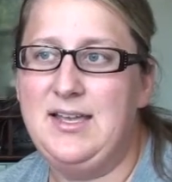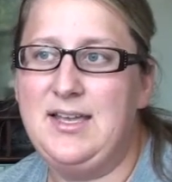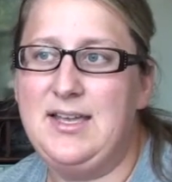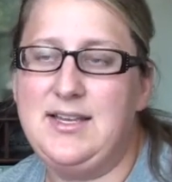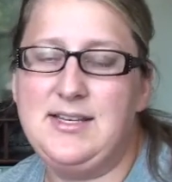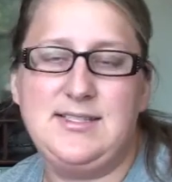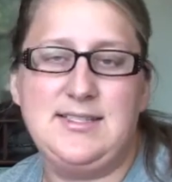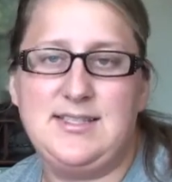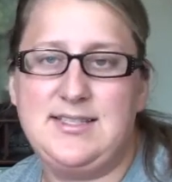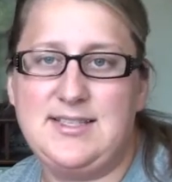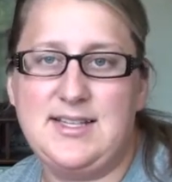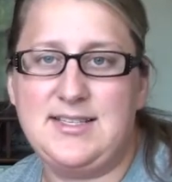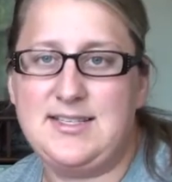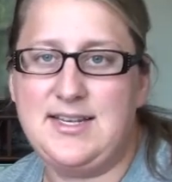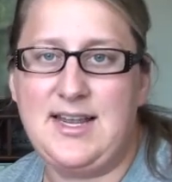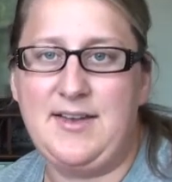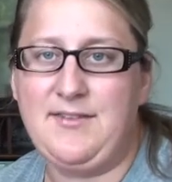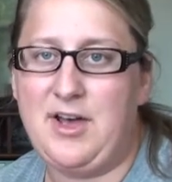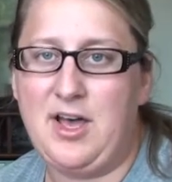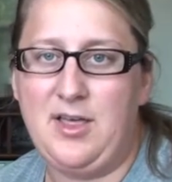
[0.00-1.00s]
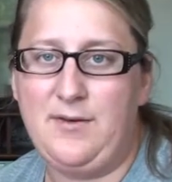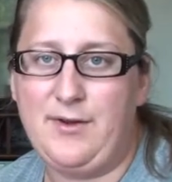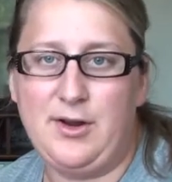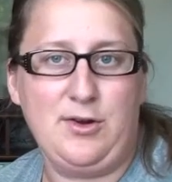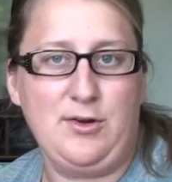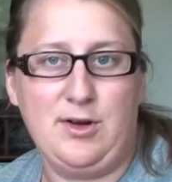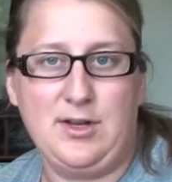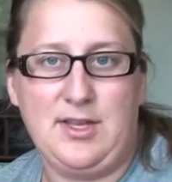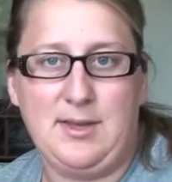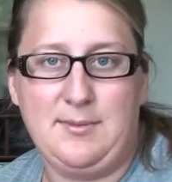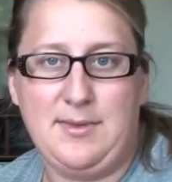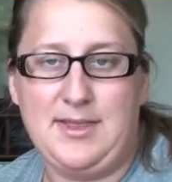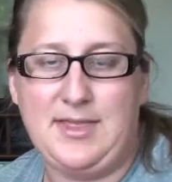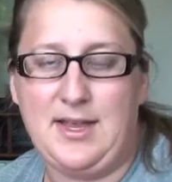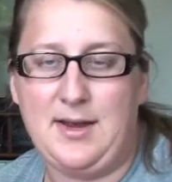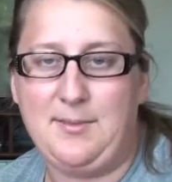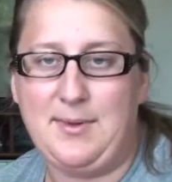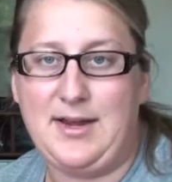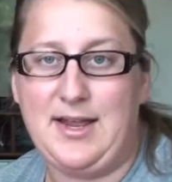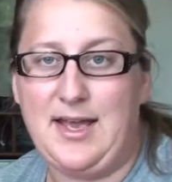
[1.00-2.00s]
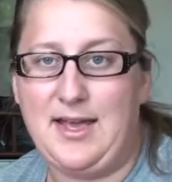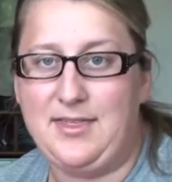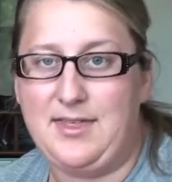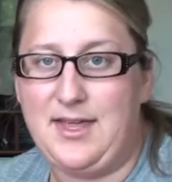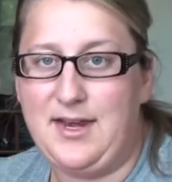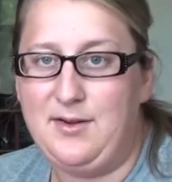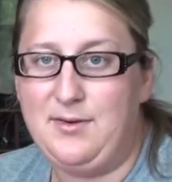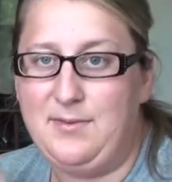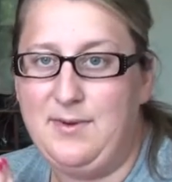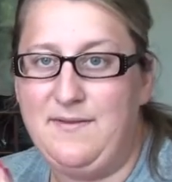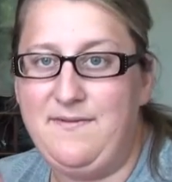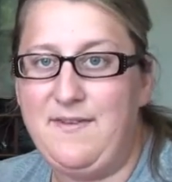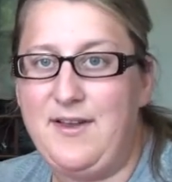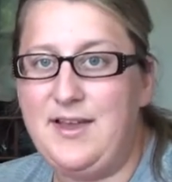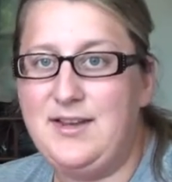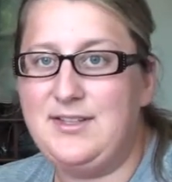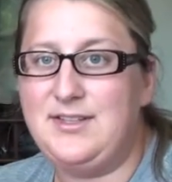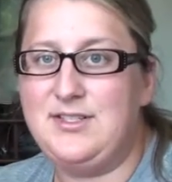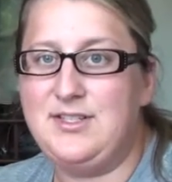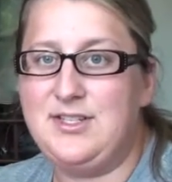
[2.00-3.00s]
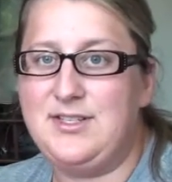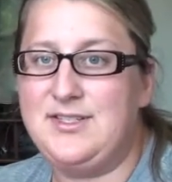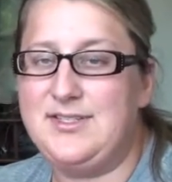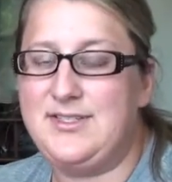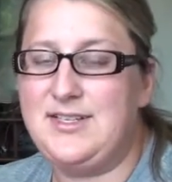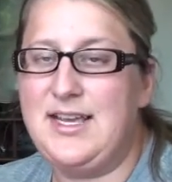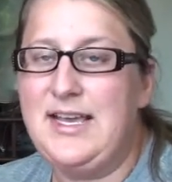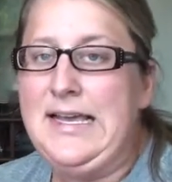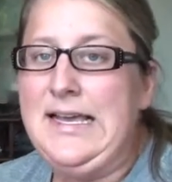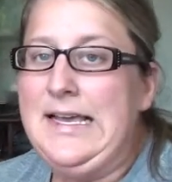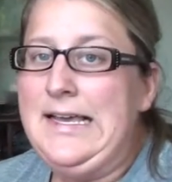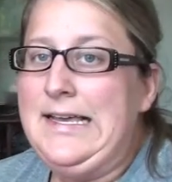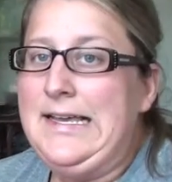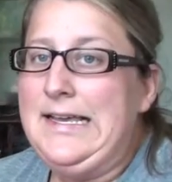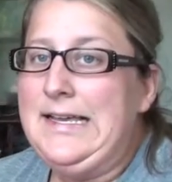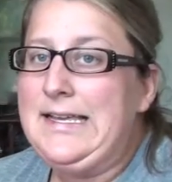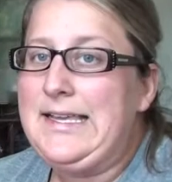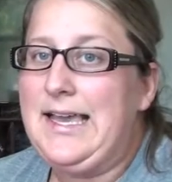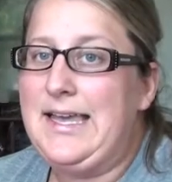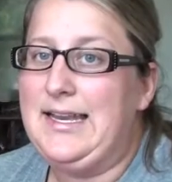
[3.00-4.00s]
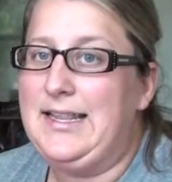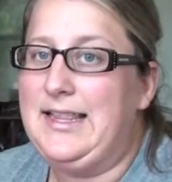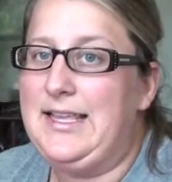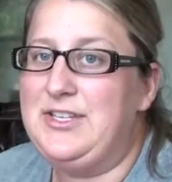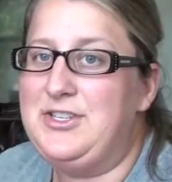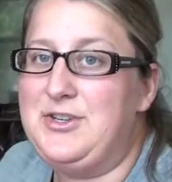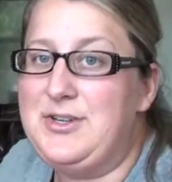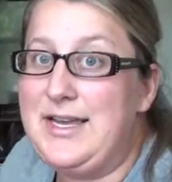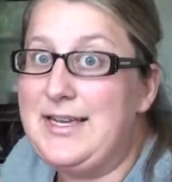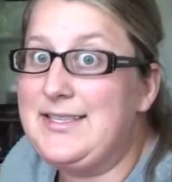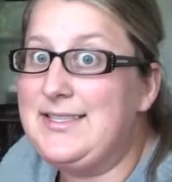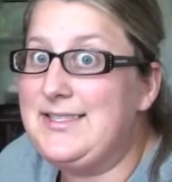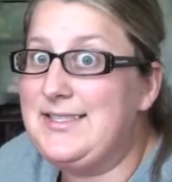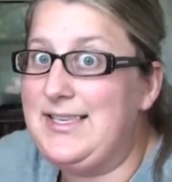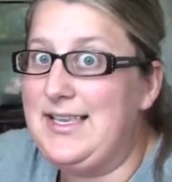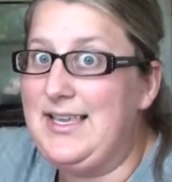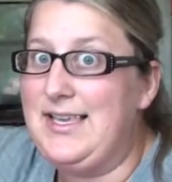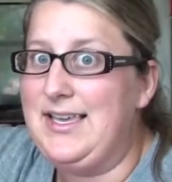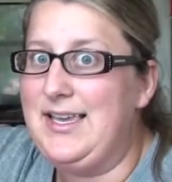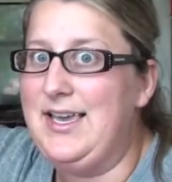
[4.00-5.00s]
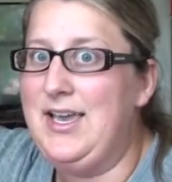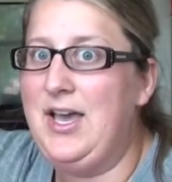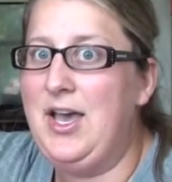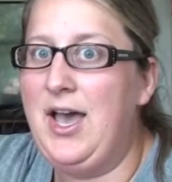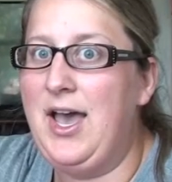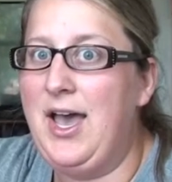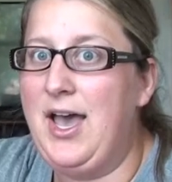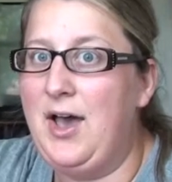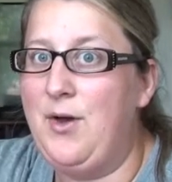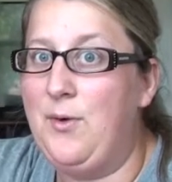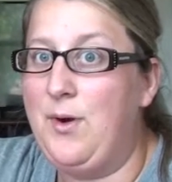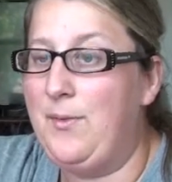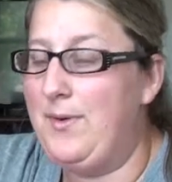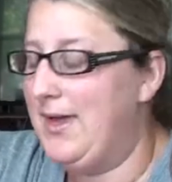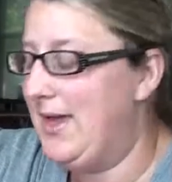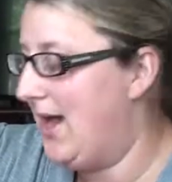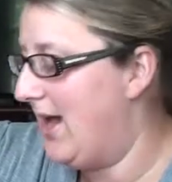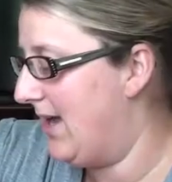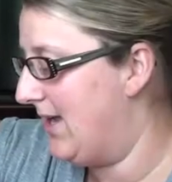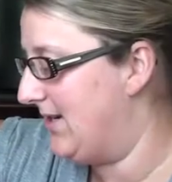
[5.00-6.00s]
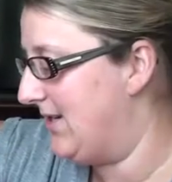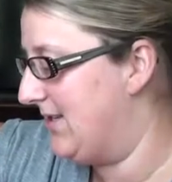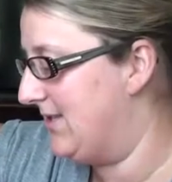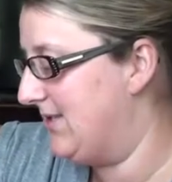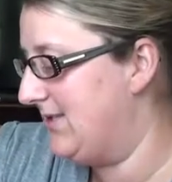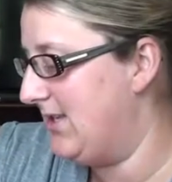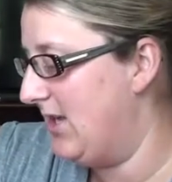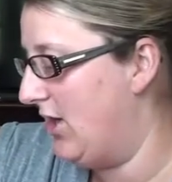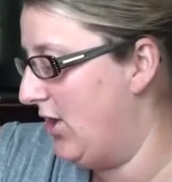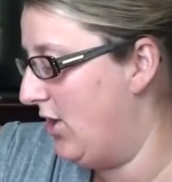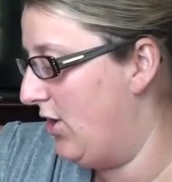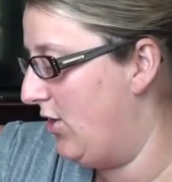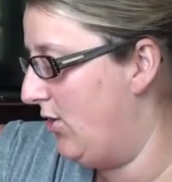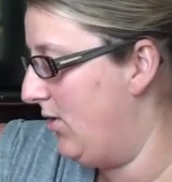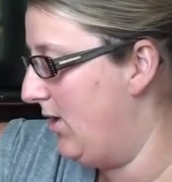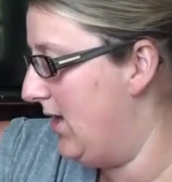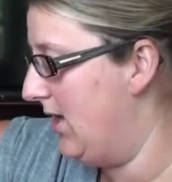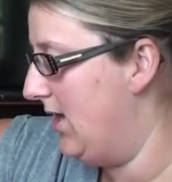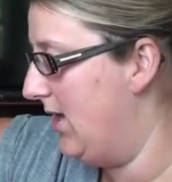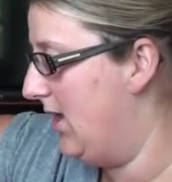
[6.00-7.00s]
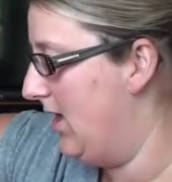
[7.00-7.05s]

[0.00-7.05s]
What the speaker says: It doesn't have all of our curriculum in there, but I thought it would be fun to just kind of let you guys see what we got. So